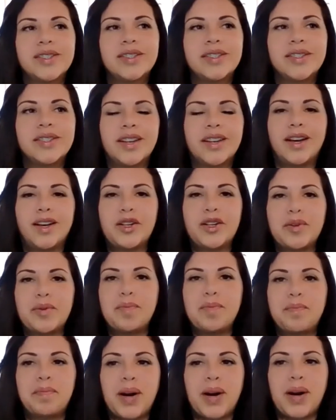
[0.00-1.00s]
uh,
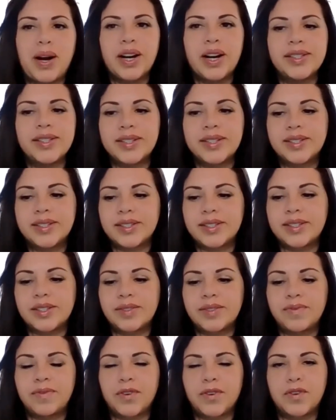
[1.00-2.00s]
parts
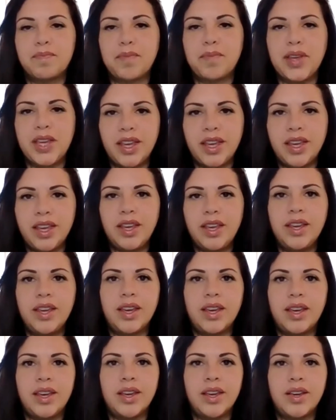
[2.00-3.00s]
for me.
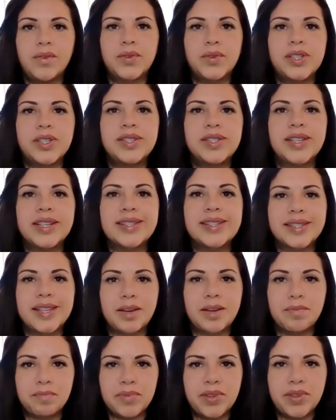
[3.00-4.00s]
It was
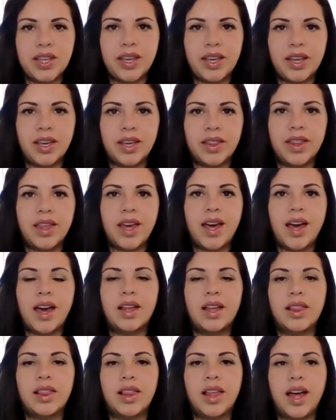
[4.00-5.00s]
accepting that
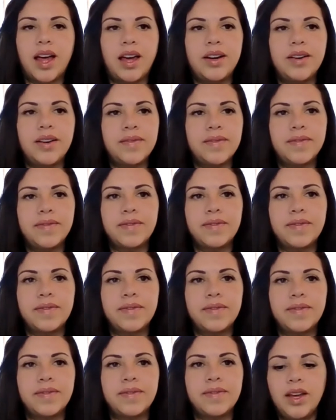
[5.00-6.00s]
a lot of
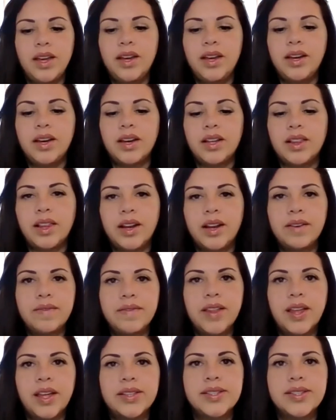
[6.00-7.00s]
A lot of
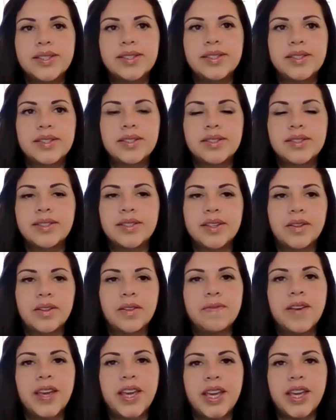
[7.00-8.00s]
that
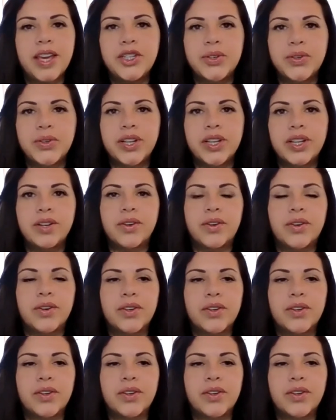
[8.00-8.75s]
self-hatred or